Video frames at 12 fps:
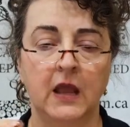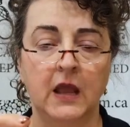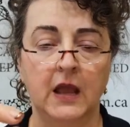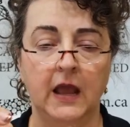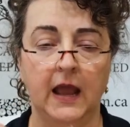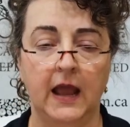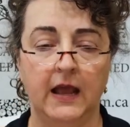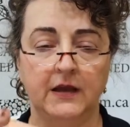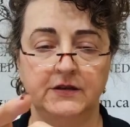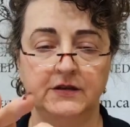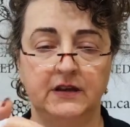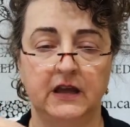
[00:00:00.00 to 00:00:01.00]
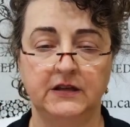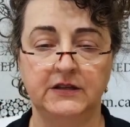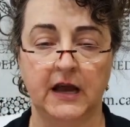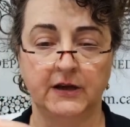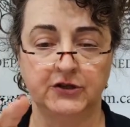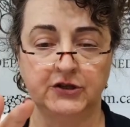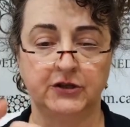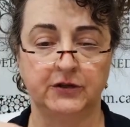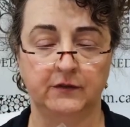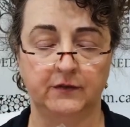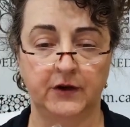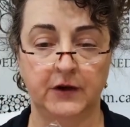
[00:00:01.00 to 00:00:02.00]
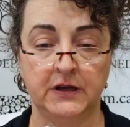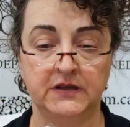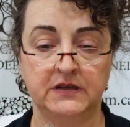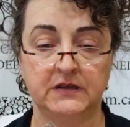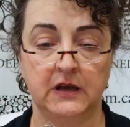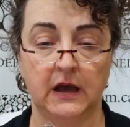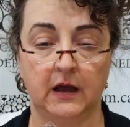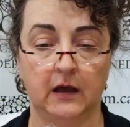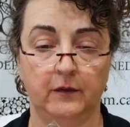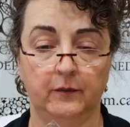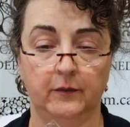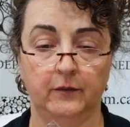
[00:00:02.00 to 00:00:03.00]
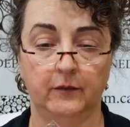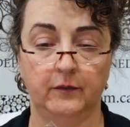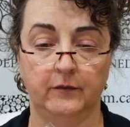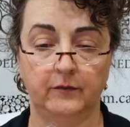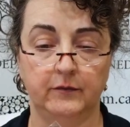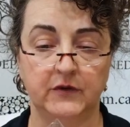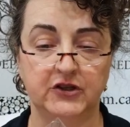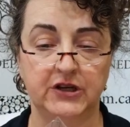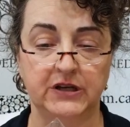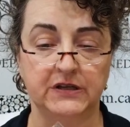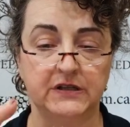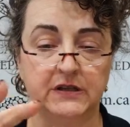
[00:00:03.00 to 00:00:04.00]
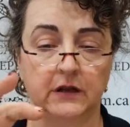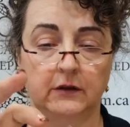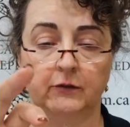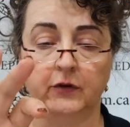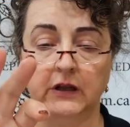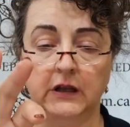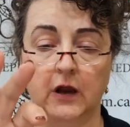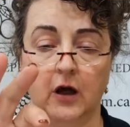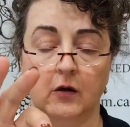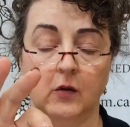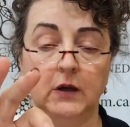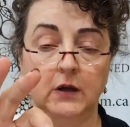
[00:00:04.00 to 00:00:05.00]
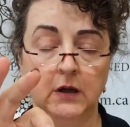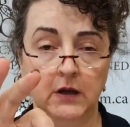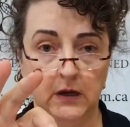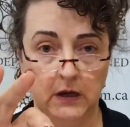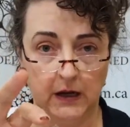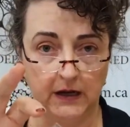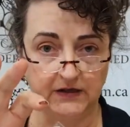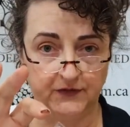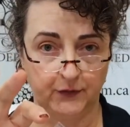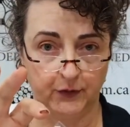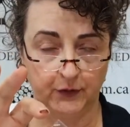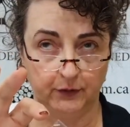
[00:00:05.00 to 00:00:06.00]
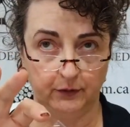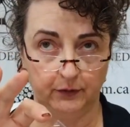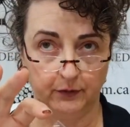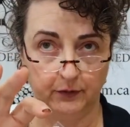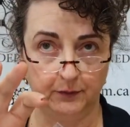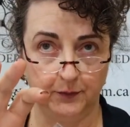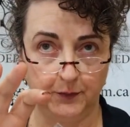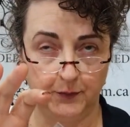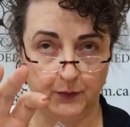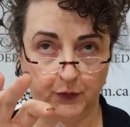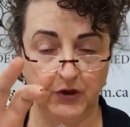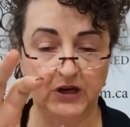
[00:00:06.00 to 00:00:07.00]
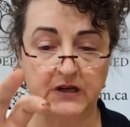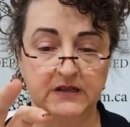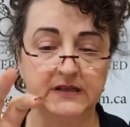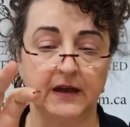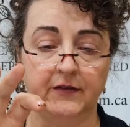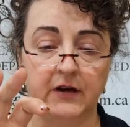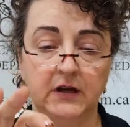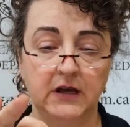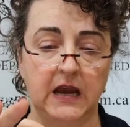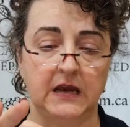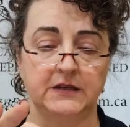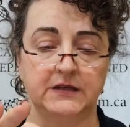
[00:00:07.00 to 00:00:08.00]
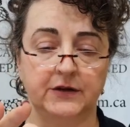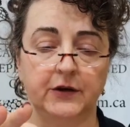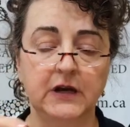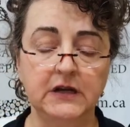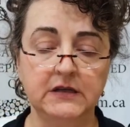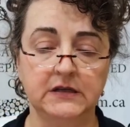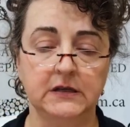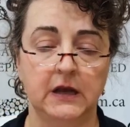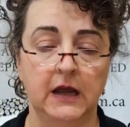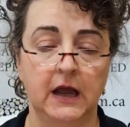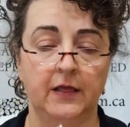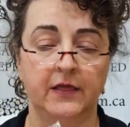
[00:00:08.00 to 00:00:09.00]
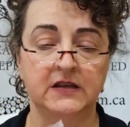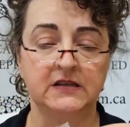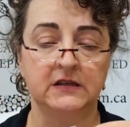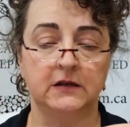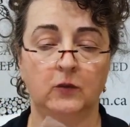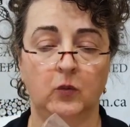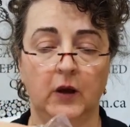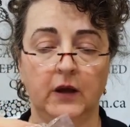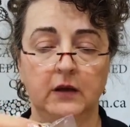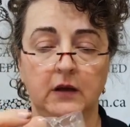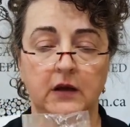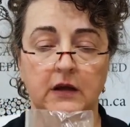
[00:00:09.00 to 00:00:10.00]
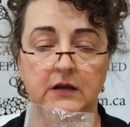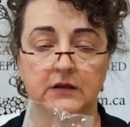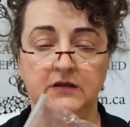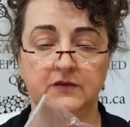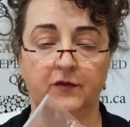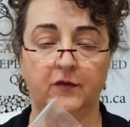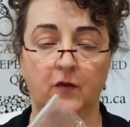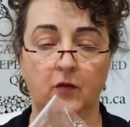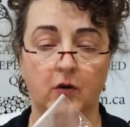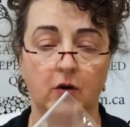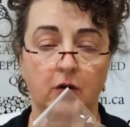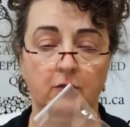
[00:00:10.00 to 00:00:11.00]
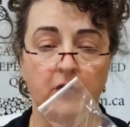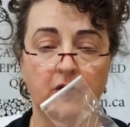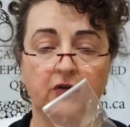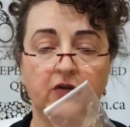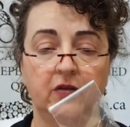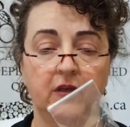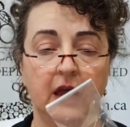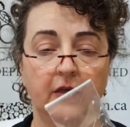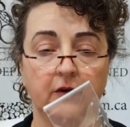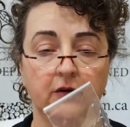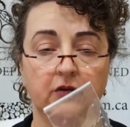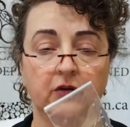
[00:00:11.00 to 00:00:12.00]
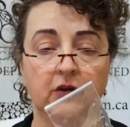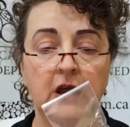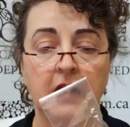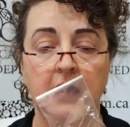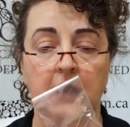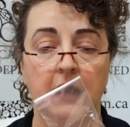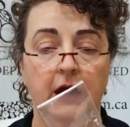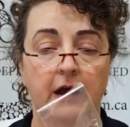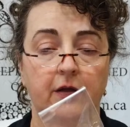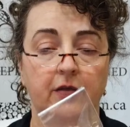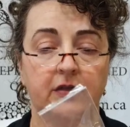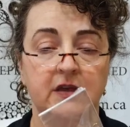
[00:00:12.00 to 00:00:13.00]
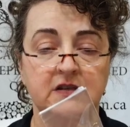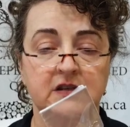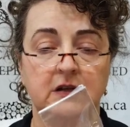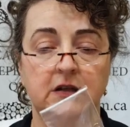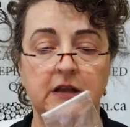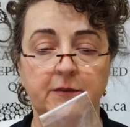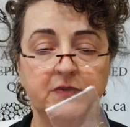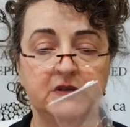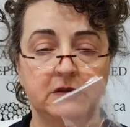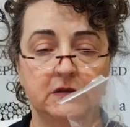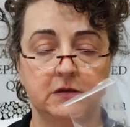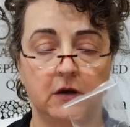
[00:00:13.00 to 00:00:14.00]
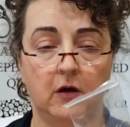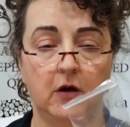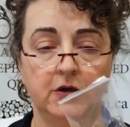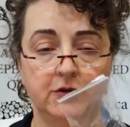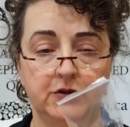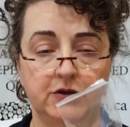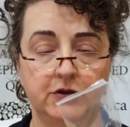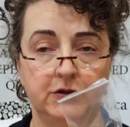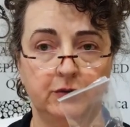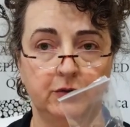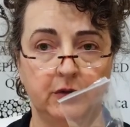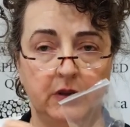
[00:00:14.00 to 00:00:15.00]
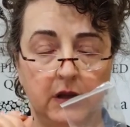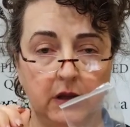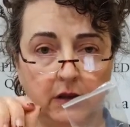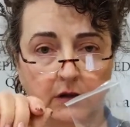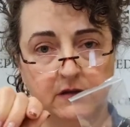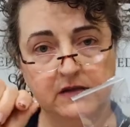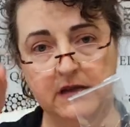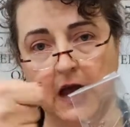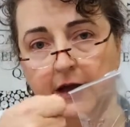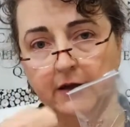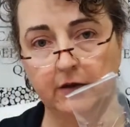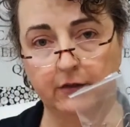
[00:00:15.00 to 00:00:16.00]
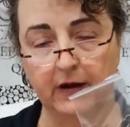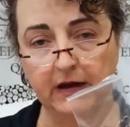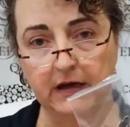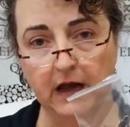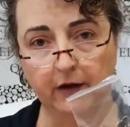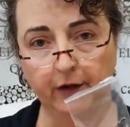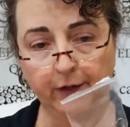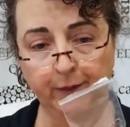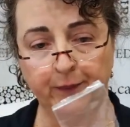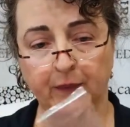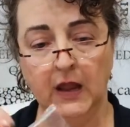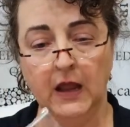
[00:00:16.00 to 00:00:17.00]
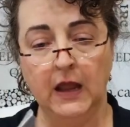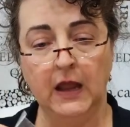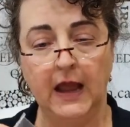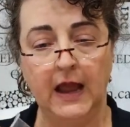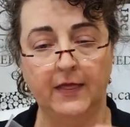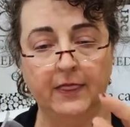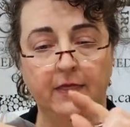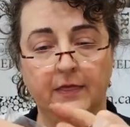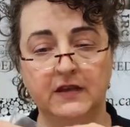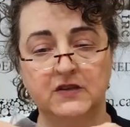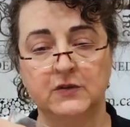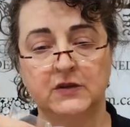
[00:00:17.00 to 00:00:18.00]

and they attach to the various uh, machines. The really long one is for Bernina seven and eight series. This little one is for most of the others. Uh, this clips onto the side thread cutter, and this one